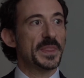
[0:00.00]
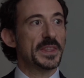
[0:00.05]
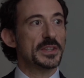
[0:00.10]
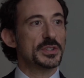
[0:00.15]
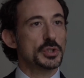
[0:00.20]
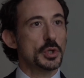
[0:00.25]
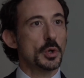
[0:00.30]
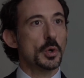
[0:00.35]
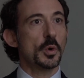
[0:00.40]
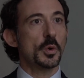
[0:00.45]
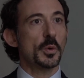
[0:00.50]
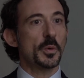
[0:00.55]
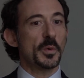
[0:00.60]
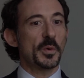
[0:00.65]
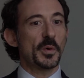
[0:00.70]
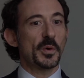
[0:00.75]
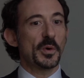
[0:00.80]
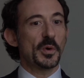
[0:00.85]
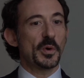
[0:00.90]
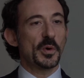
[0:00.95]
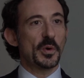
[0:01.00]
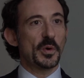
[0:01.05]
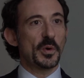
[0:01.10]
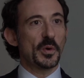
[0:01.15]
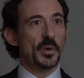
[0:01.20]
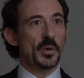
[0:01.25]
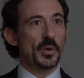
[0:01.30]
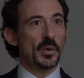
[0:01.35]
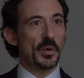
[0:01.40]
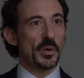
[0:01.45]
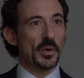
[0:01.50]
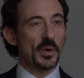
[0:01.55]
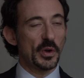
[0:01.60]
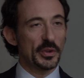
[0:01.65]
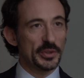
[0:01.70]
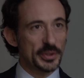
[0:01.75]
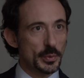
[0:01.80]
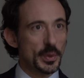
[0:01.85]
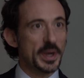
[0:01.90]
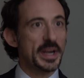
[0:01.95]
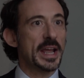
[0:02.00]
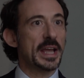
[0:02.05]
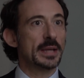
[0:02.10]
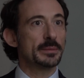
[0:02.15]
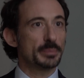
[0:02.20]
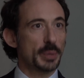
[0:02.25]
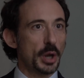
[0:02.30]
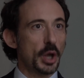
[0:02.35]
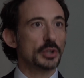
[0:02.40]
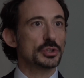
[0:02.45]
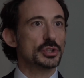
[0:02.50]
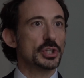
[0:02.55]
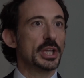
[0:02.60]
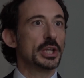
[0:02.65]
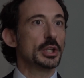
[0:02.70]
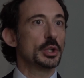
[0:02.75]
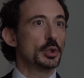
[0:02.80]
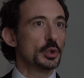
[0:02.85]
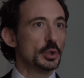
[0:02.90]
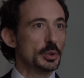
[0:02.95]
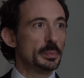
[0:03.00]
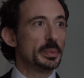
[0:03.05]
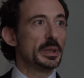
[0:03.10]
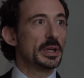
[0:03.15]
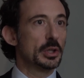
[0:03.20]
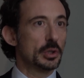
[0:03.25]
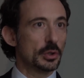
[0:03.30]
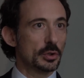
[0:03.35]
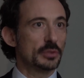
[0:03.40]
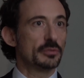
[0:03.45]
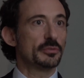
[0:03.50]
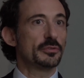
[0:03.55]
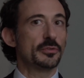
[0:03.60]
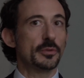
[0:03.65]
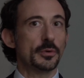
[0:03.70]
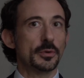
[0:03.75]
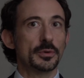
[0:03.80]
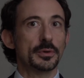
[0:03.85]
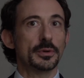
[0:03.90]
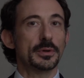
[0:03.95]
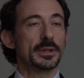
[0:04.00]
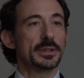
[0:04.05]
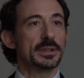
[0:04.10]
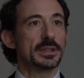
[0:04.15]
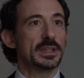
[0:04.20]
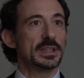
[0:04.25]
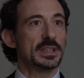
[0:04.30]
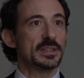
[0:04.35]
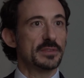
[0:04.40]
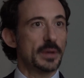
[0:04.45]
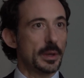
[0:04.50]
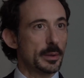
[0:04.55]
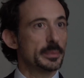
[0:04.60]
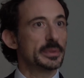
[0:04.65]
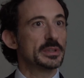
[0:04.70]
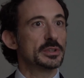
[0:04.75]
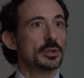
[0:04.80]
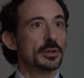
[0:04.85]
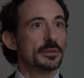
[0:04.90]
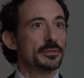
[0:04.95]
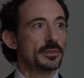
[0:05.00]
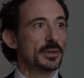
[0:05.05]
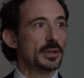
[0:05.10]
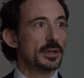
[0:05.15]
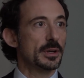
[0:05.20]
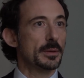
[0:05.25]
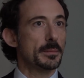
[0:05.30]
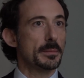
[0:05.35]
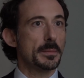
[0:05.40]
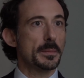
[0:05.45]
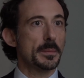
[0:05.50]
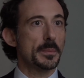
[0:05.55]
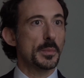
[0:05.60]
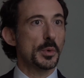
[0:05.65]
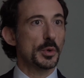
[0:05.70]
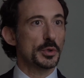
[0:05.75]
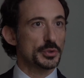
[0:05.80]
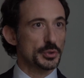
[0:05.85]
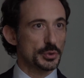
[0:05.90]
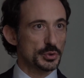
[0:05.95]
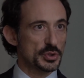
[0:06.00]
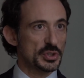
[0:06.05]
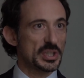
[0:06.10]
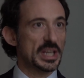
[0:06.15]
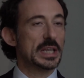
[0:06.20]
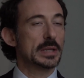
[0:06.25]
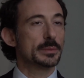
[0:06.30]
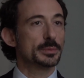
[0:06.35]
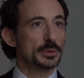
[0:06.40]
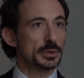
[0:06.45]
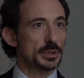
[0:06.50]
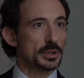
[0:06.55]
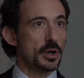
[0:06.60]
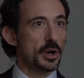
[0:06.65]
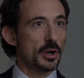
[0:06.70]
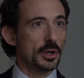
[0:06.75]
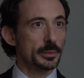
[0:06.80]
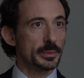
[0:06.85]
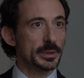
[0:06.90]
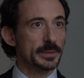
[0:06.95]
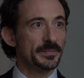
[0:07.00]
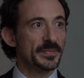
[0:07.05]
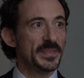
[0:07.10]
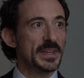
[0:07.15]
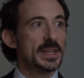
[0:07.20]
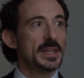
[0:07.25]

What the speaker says: So on the one hand, blockchain could be good for the development of a more sustainable economy.